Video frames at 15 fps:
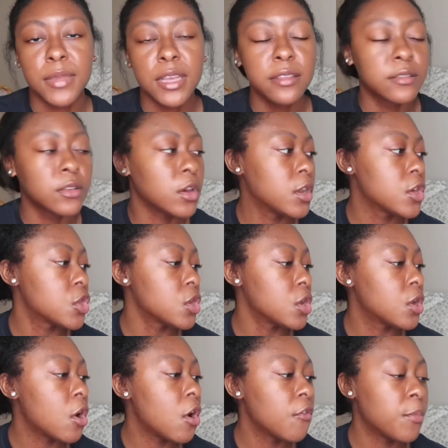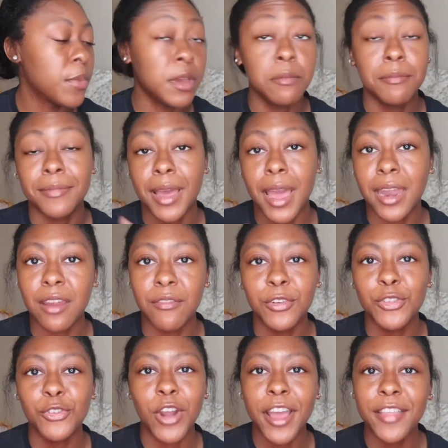it's gonna shut off but i
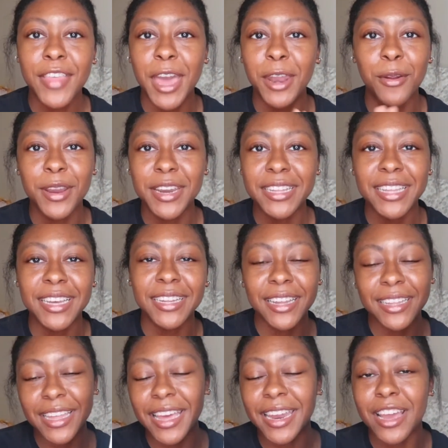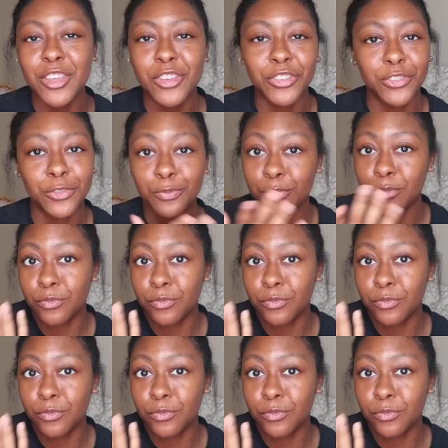never tried that or anything like that i just